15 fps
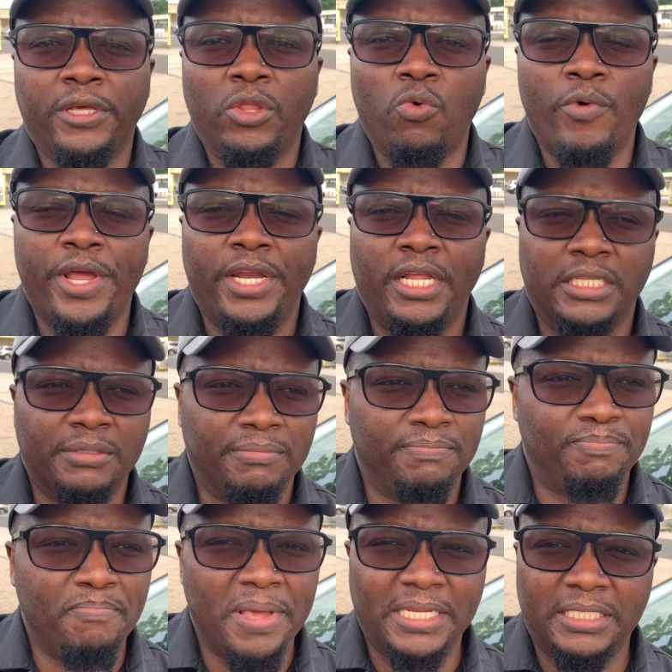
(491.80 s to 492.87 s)
the wind
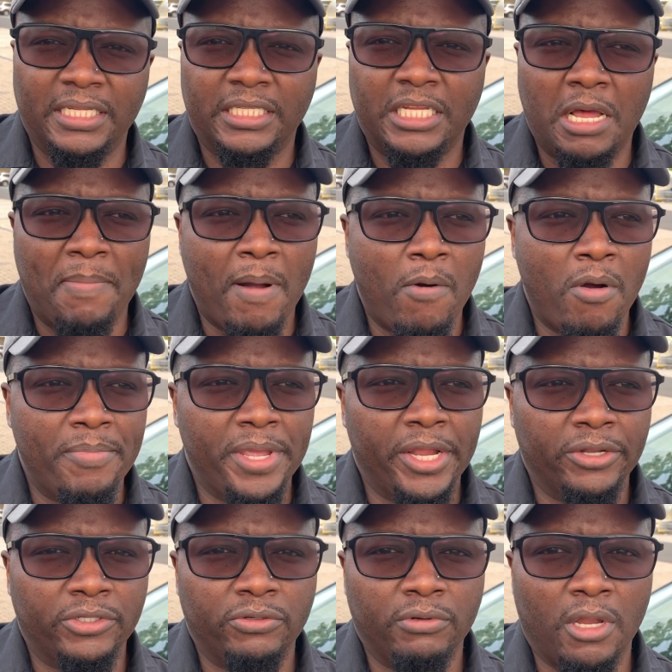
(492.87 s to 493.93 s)
doesn't mess this up. I won't be
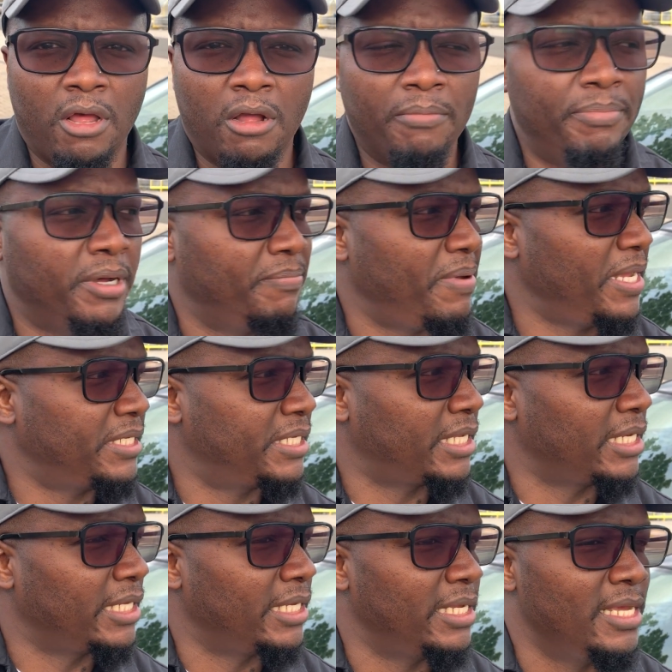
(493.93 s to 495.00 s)
here too long, but
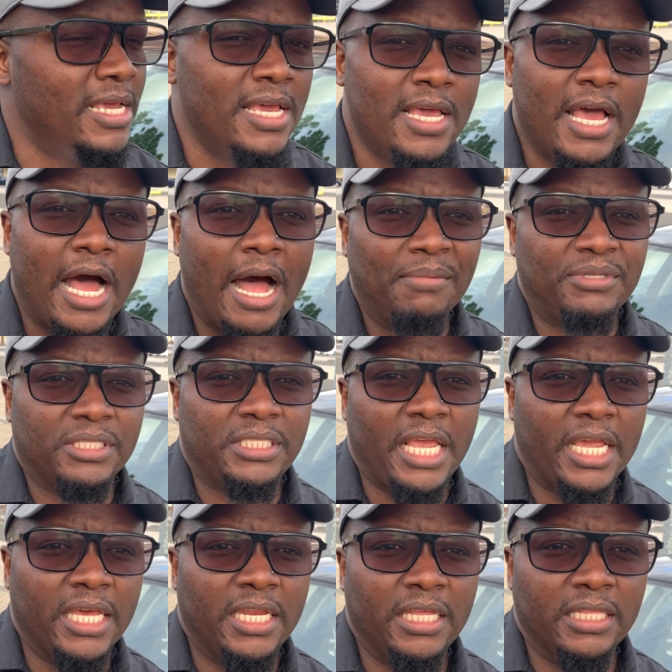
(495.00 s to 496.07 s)
basically, I'm just
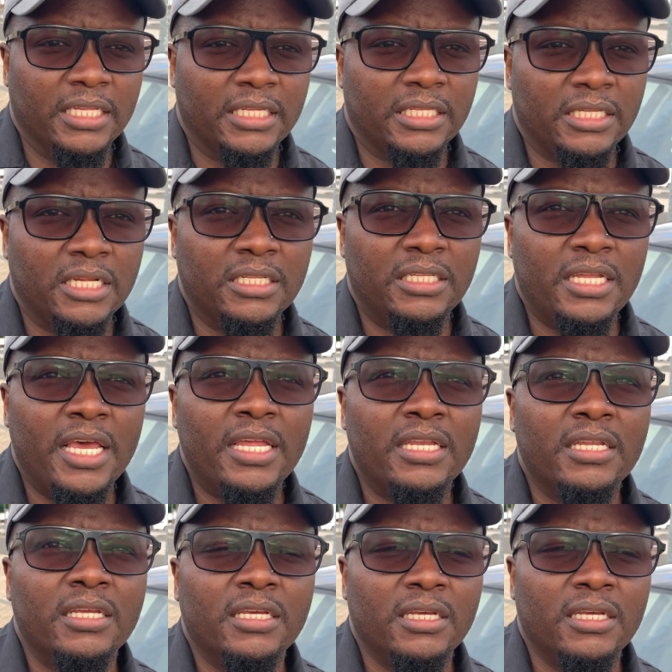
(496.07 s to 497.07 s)
taking in this sunset.